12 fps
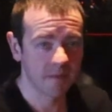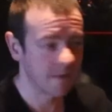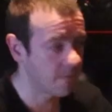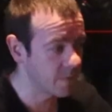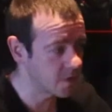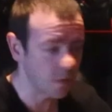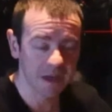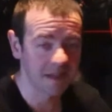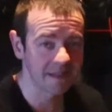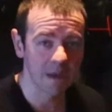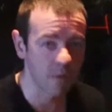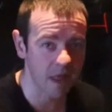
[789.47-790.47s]
I've been told I can
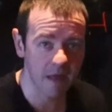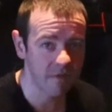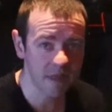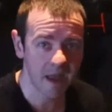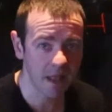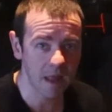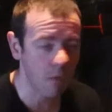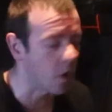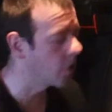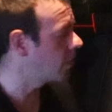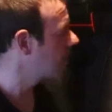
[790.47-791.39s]
say whatever the hell I want.